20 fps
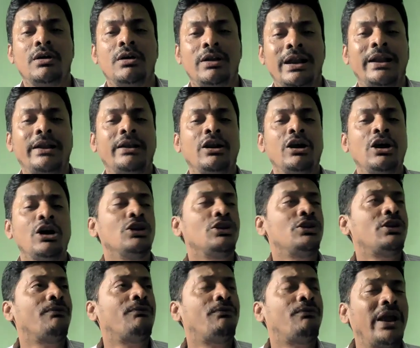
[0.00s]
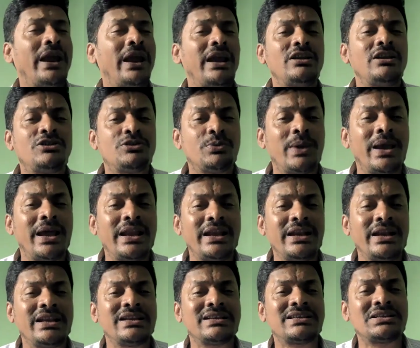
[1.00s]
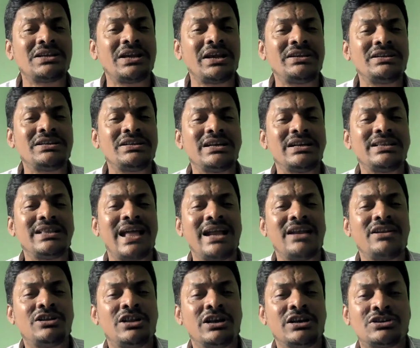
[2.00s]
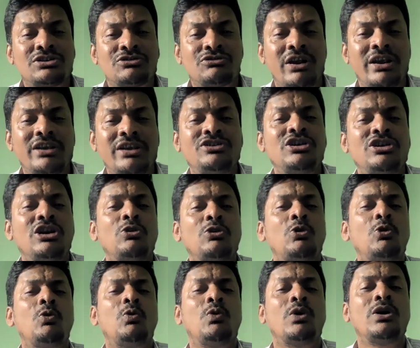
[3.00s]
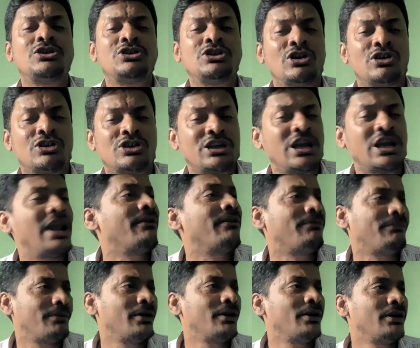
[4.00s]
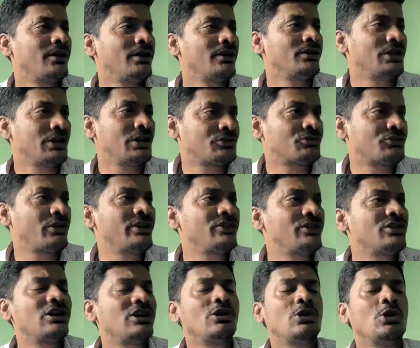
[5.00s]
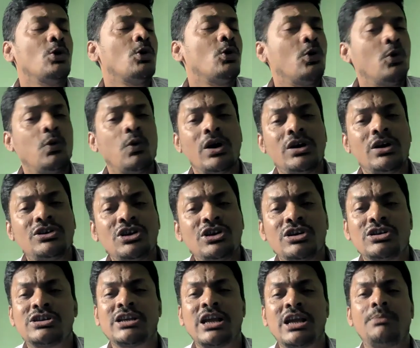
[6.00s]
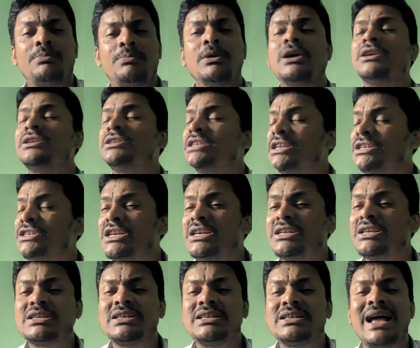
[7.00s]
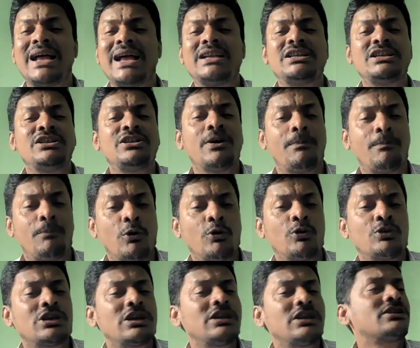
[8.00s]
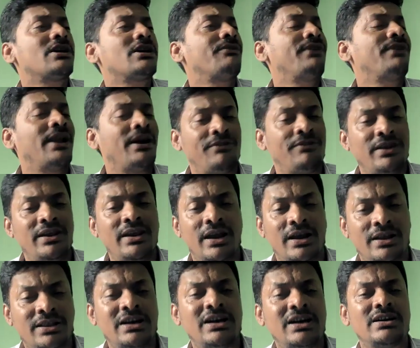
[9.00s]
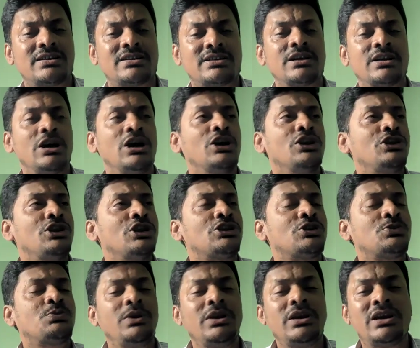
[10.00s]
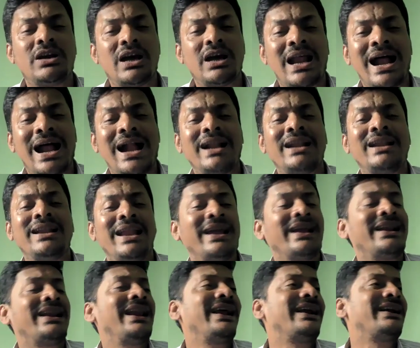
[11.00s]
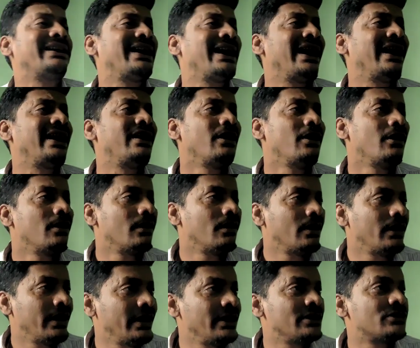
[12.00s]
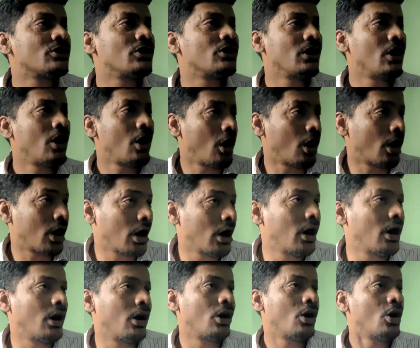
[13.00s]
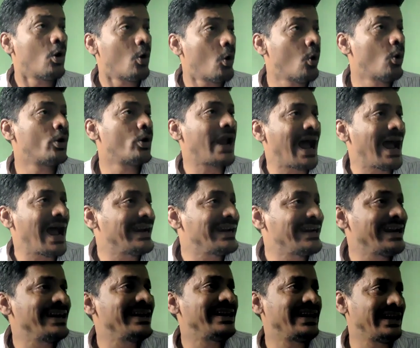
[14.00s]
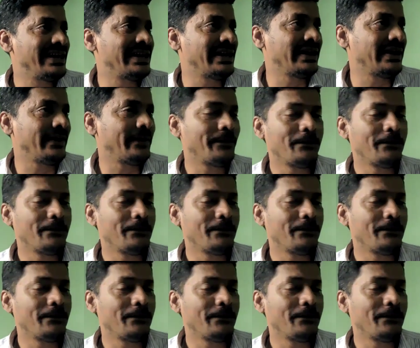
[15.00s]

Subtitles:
right? The phrase where it is stated that the stranger who was yourself, the stranger who was yourself, suggests that in the process of loving others, the speaker had neglected his or her own identity,